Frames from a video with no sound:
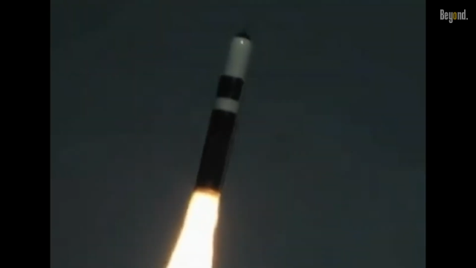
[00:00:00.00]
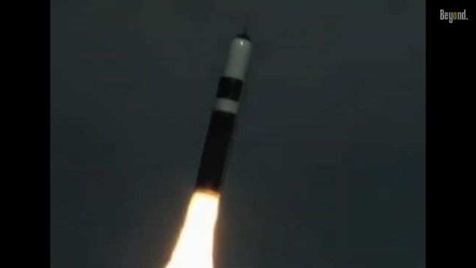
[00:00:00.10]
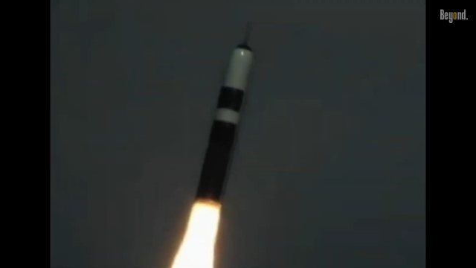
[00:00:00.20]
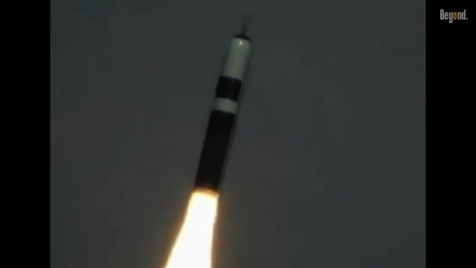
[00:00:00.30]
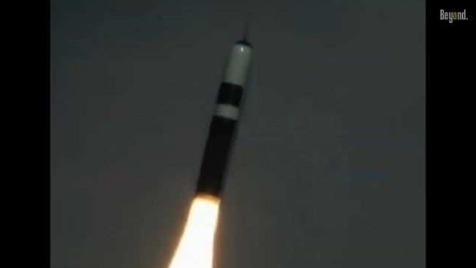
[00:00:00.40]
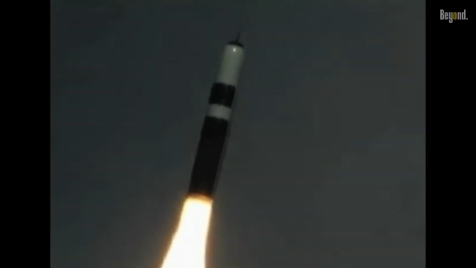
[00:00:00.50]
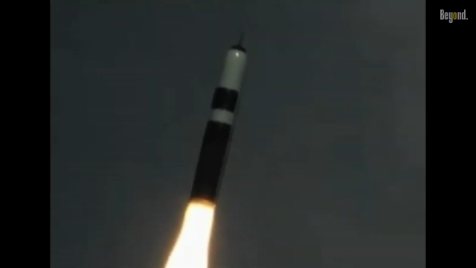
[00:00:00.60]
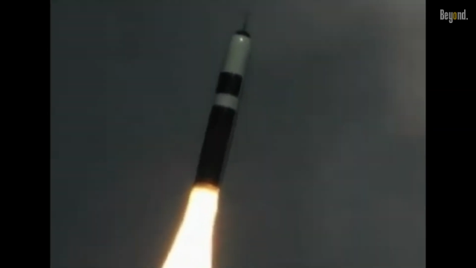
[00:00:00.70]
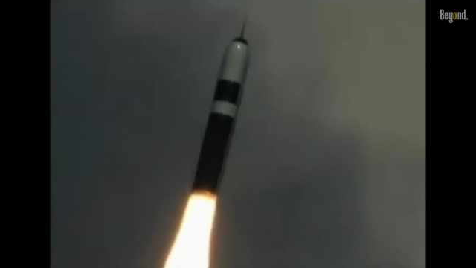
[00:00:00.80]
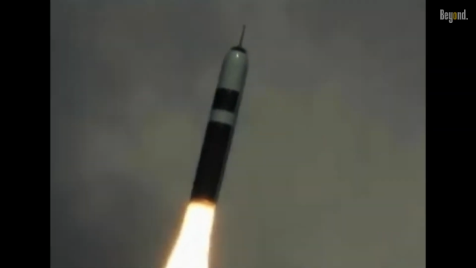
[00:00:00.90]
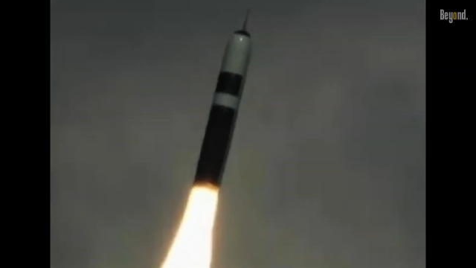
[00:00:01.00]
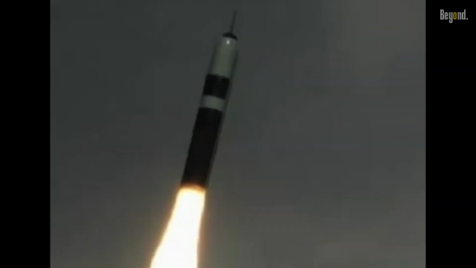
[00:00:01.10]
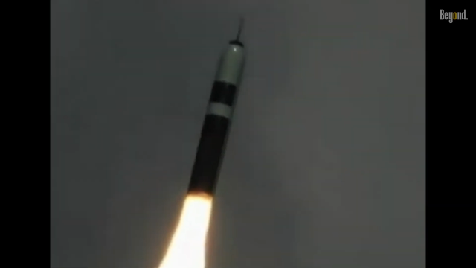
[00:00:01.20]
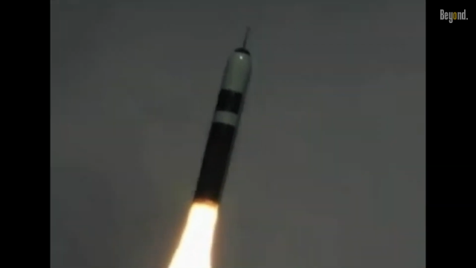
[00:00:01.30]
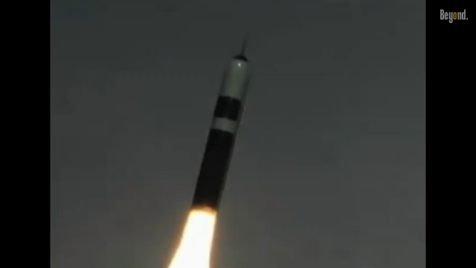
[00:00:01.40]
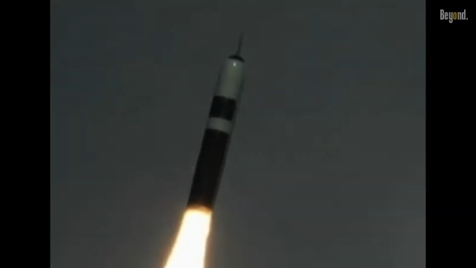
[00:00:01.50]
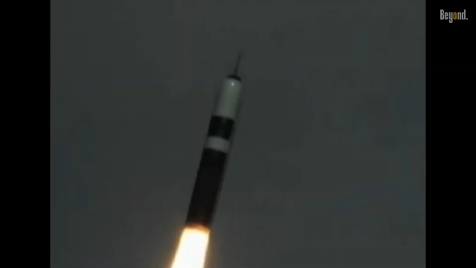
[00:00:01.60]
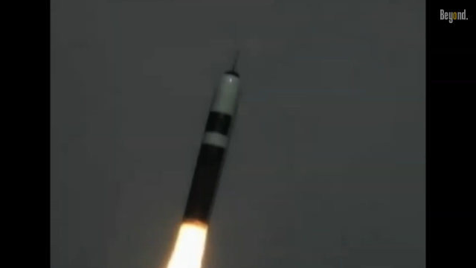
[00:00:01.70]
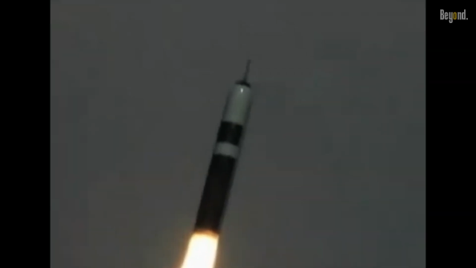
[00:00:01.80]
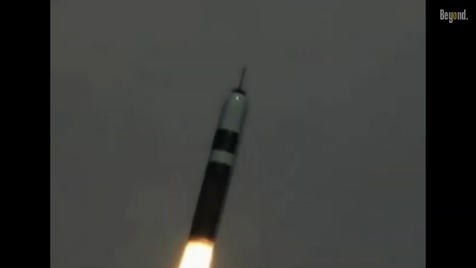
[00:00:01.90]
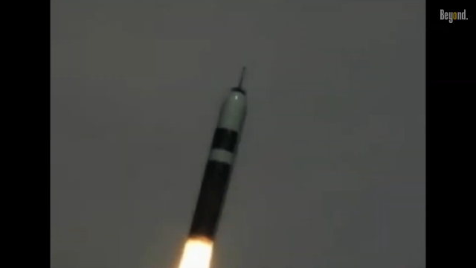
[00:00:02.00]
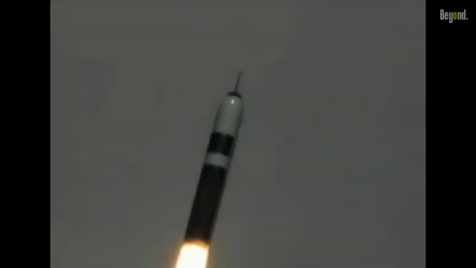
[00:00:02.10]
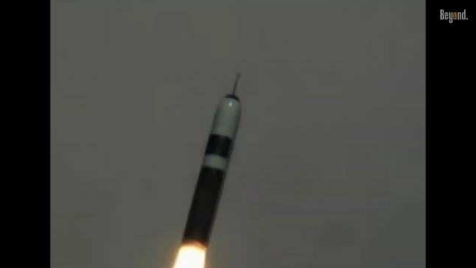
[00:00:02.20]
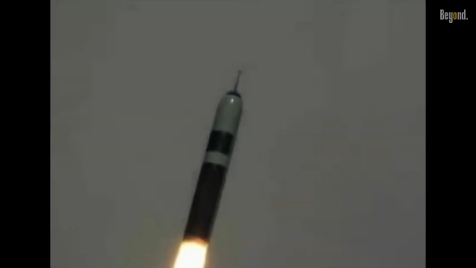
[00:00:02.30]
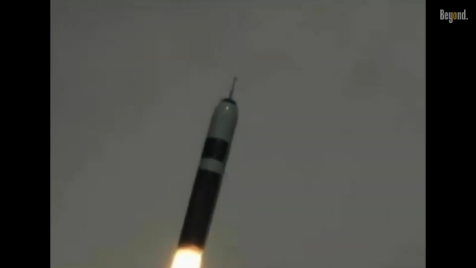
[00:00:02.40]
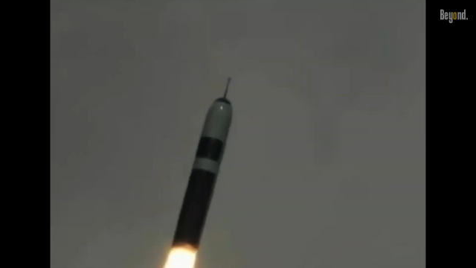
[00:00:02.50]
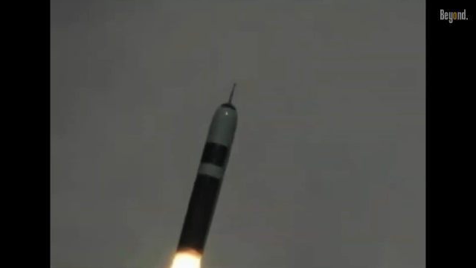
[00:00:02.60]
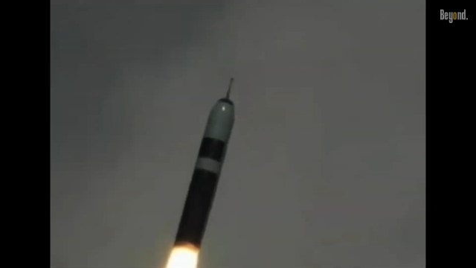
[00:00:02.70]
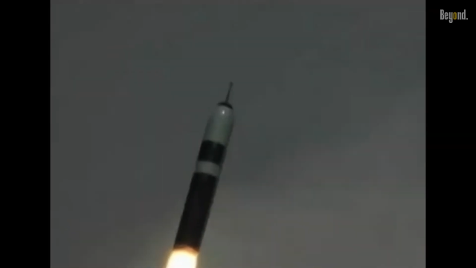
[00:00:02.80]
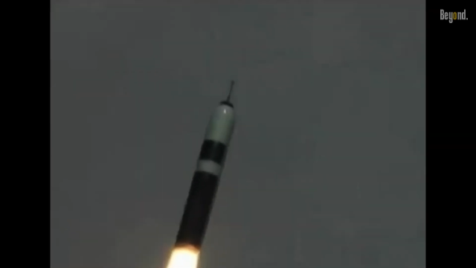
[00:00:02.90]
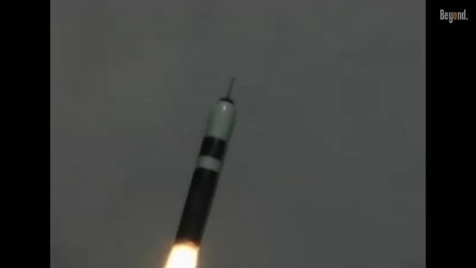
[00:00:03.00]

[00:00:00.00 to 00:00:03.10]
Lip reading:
No face is visible, so there are no lips to read.